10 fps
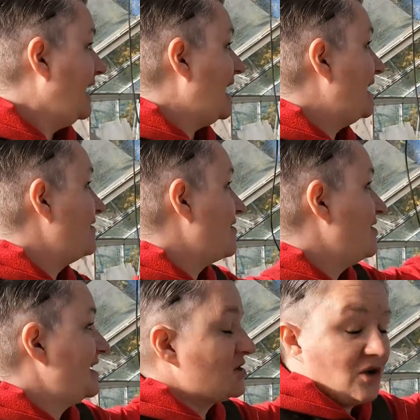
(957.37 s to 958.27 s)
and
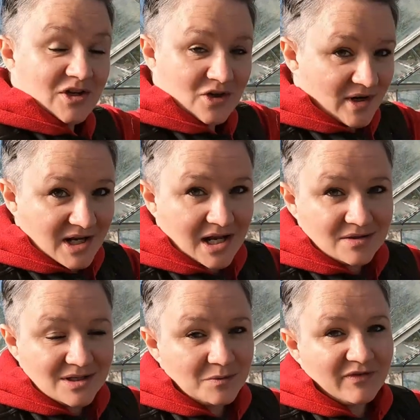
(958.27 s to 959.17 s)
this other
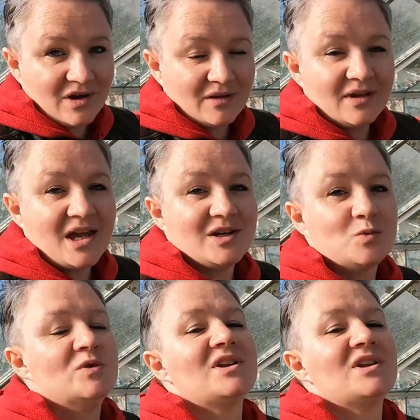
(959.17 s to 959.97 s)
greenhouse that we've got in the end was